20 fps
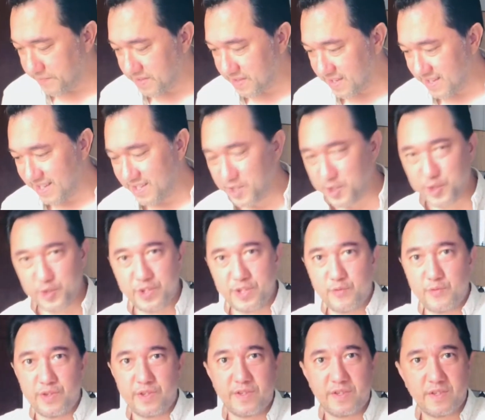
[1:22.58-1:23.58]
history
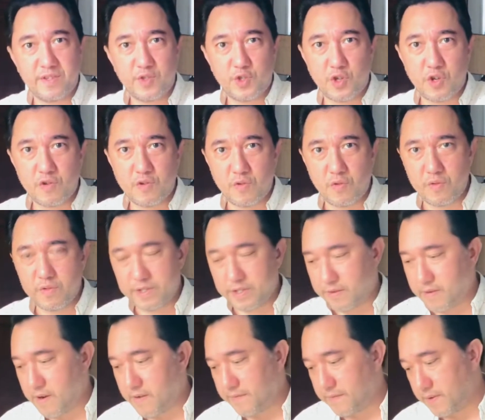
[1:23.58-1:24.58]
with charcoal and
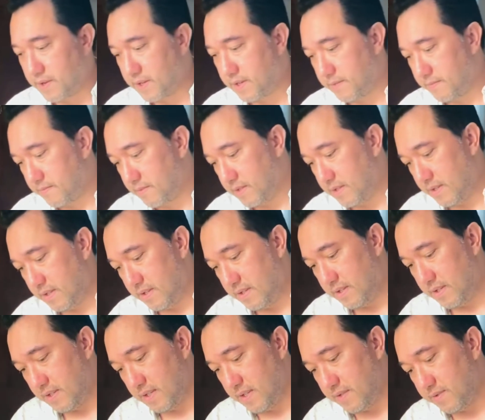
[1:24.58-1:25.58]
graphite.
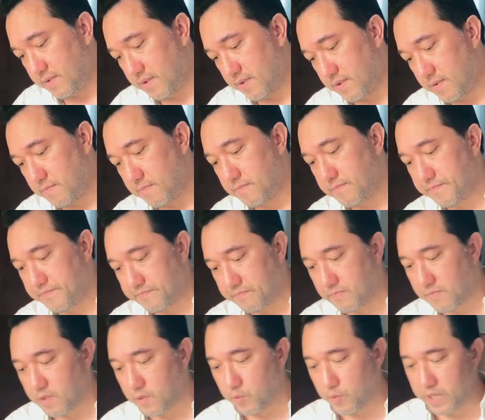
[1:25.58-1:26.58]
And
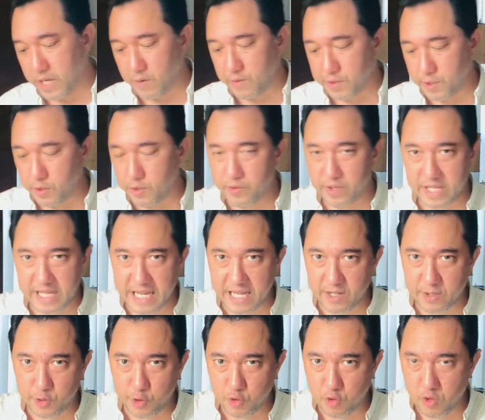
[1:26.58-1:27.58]
when I was learning how
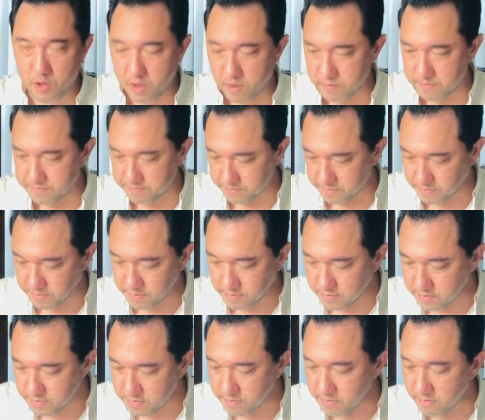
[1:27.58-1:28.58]
to draw,
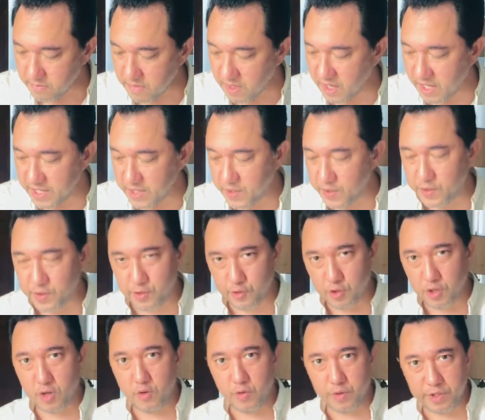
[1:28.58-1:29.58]
I used to
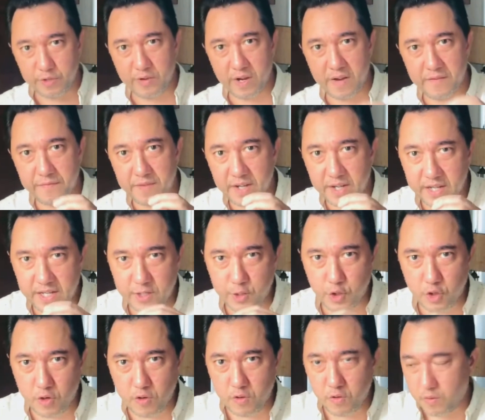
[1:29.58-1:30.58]
draw with graphite and
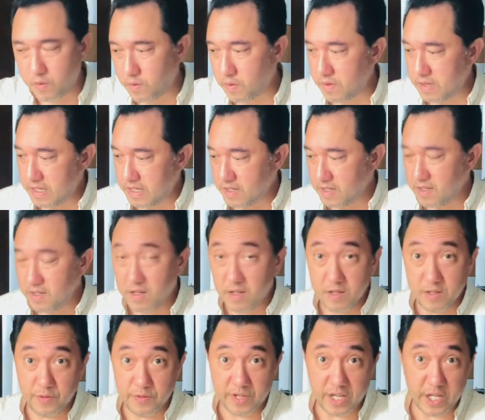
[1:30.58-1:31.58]
charcoal
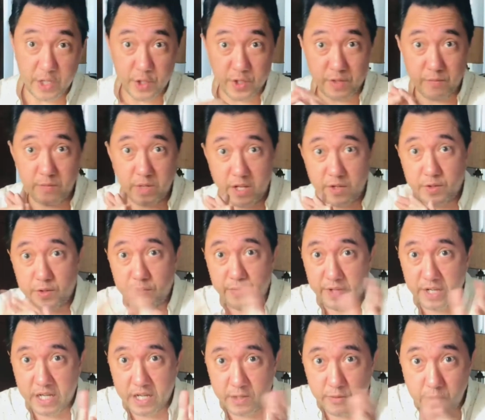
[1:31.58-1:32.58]
on location when I was
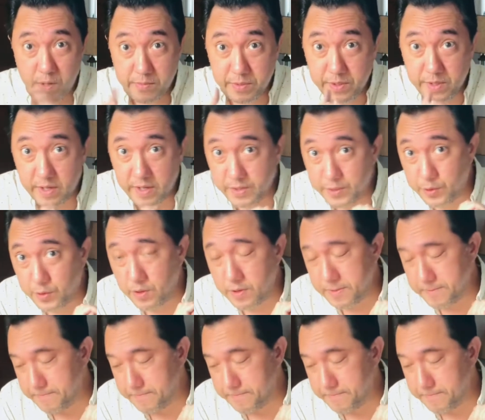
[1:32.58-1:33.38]
learning how to reportage draw.